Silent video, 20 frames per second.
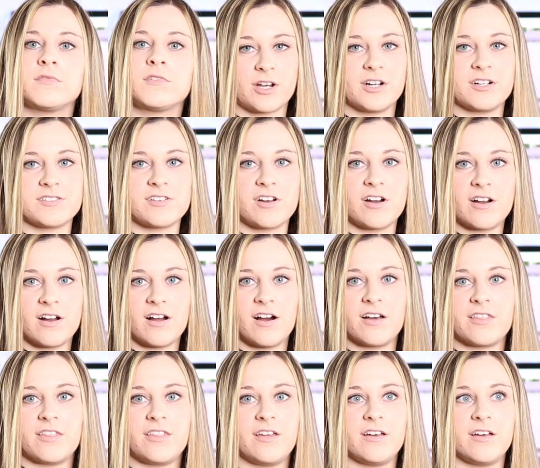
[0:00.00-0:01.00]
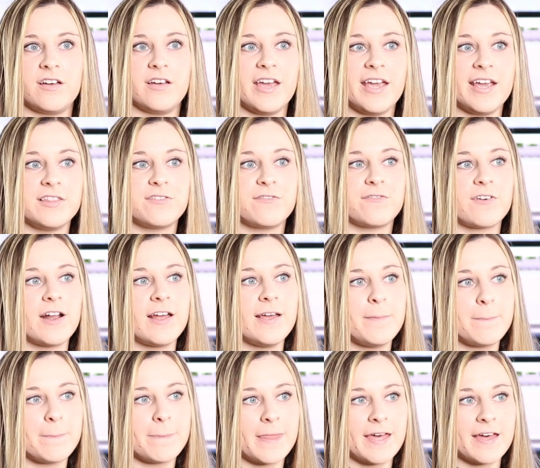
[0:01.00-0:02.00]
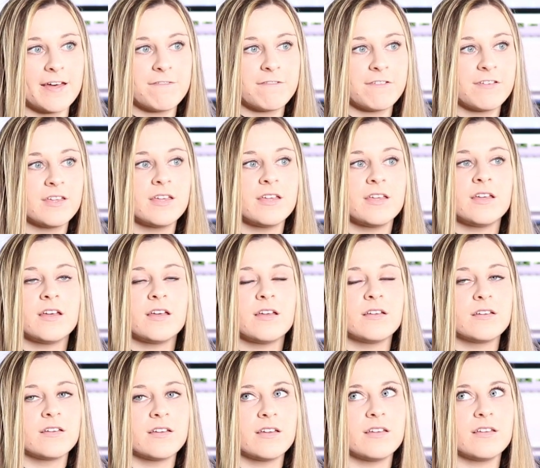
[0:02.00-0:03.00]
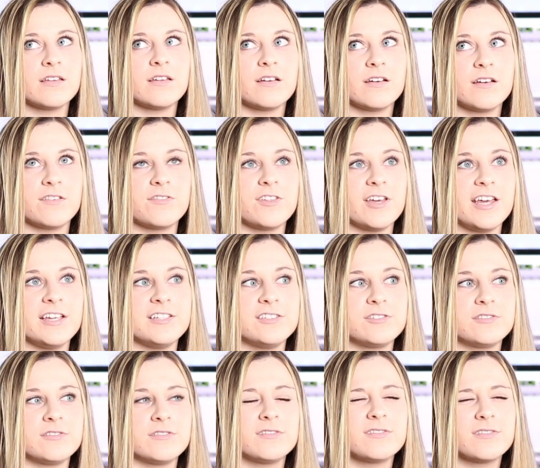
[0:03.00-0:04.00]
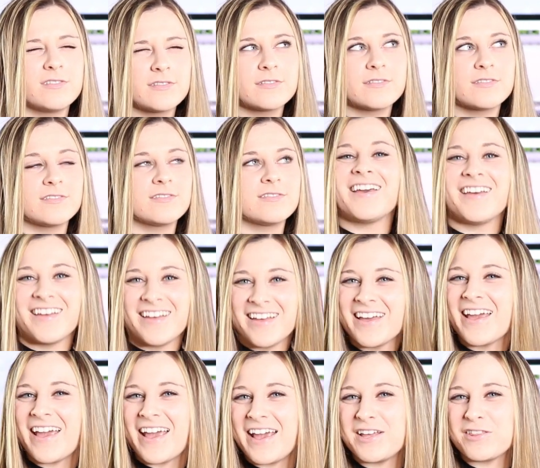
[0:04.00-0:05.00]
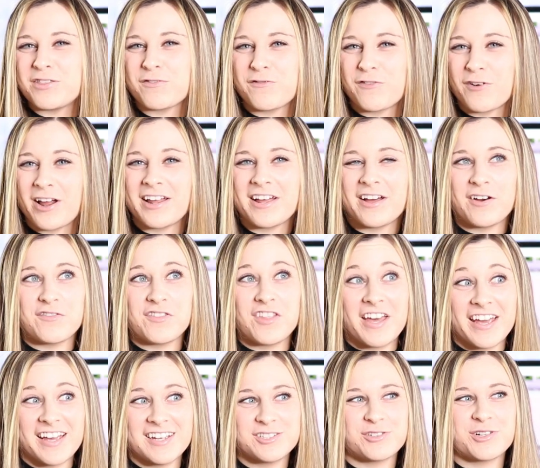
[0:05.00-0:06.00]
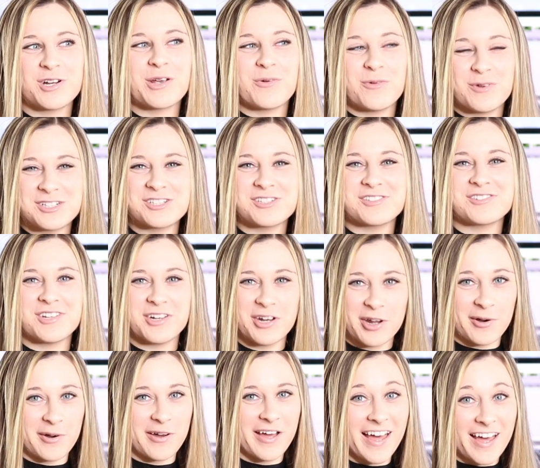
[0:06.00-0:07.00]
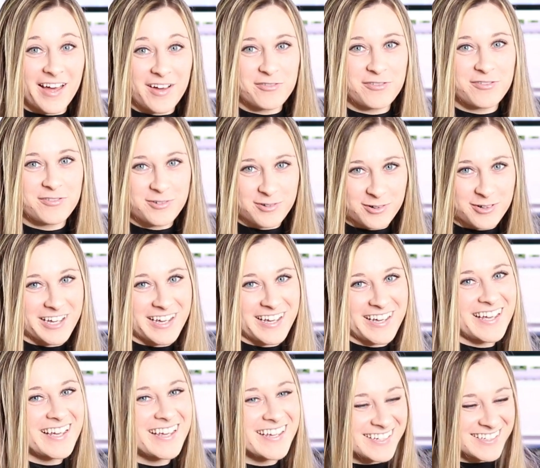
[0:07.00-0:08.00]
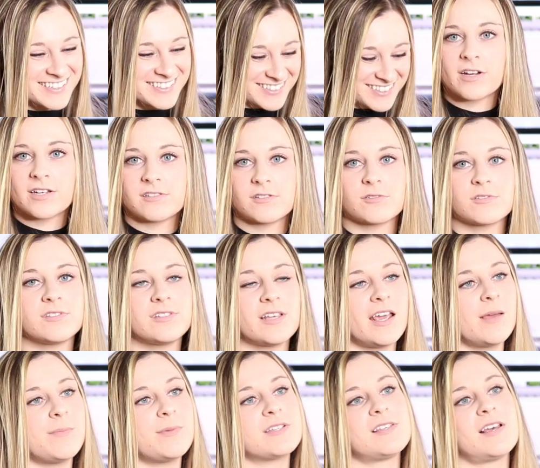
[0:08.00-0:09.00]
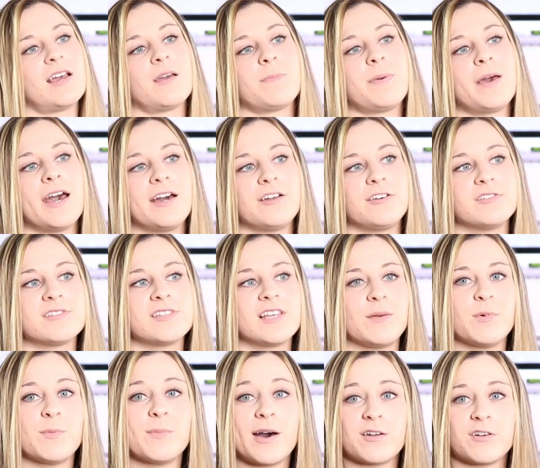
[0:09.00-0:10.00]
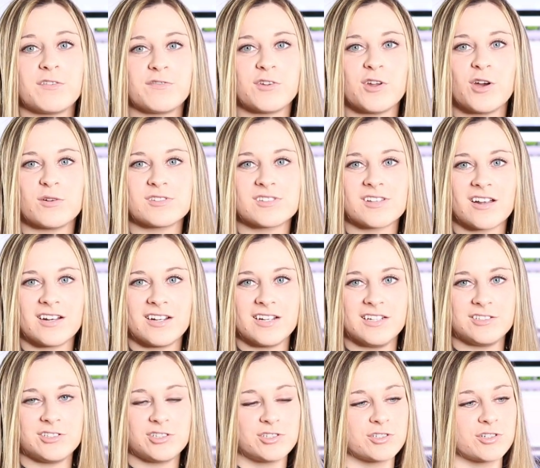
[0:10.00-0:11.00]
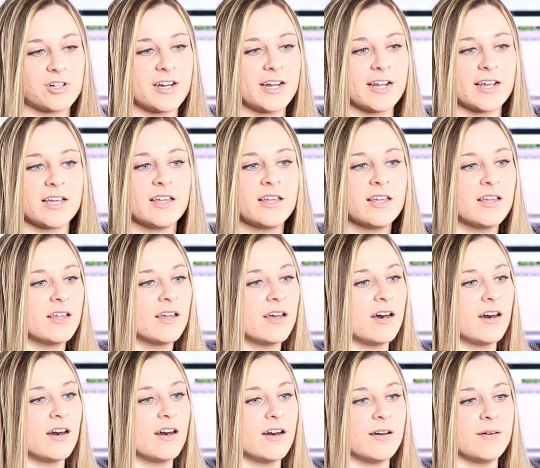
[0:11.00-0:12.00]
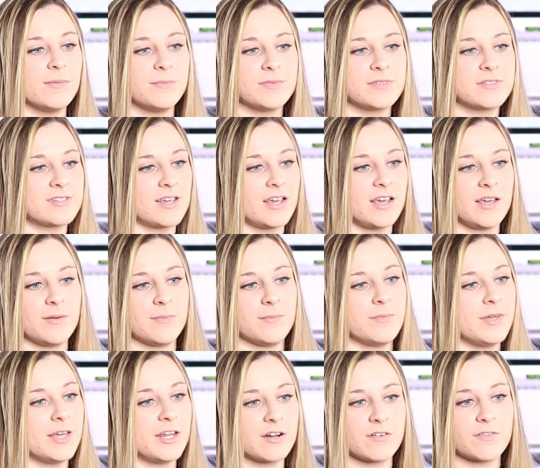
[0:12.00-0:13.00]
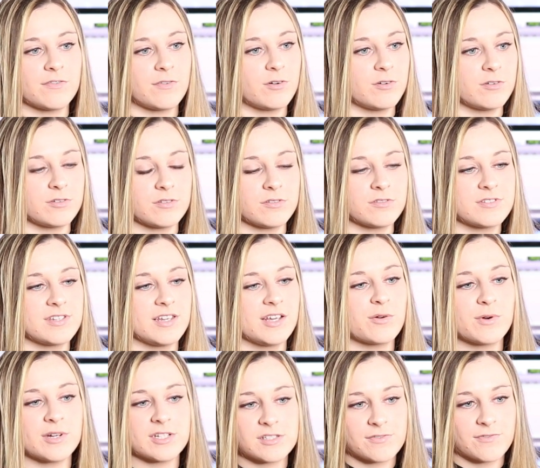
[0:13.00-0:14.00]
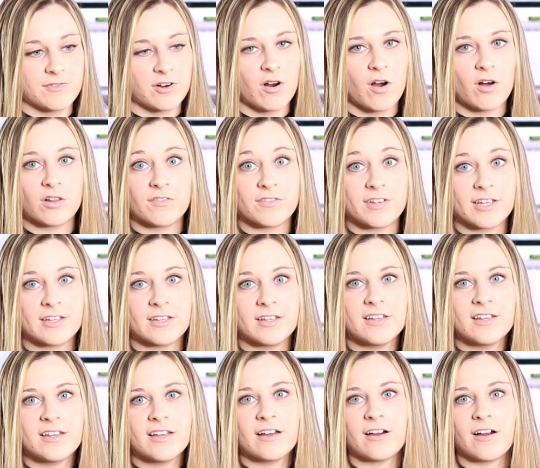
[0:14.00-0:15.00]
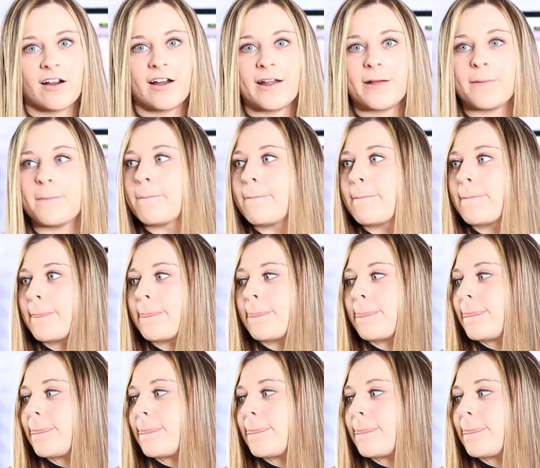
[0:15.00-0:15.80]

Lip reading: we're going to start on the 8th fret, F of the 8th fret of the A string, which is the note F, okay? Okay, so same exact pattern, same amount of notes on each string, same interval sequence for all of it. All right.